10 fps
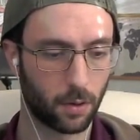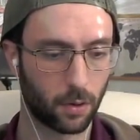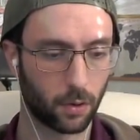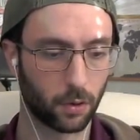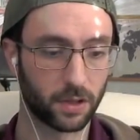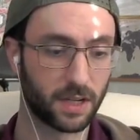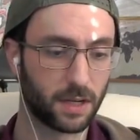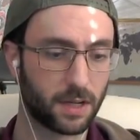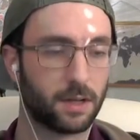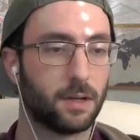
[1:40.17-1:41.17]
early.
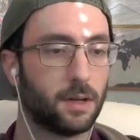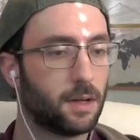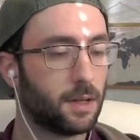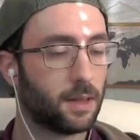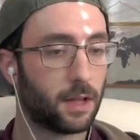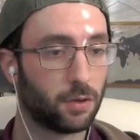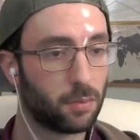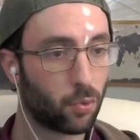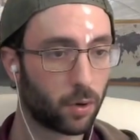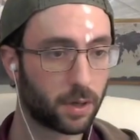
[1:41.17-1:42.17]
That's what the
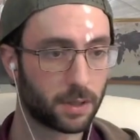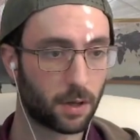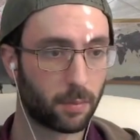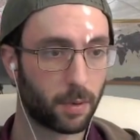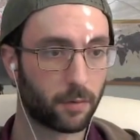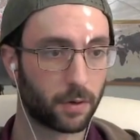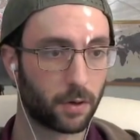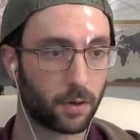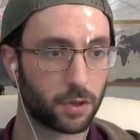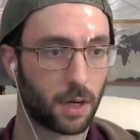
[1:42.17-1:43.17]
Borg is all about for
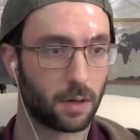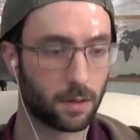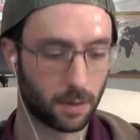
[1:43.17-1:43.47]
Coach Chad.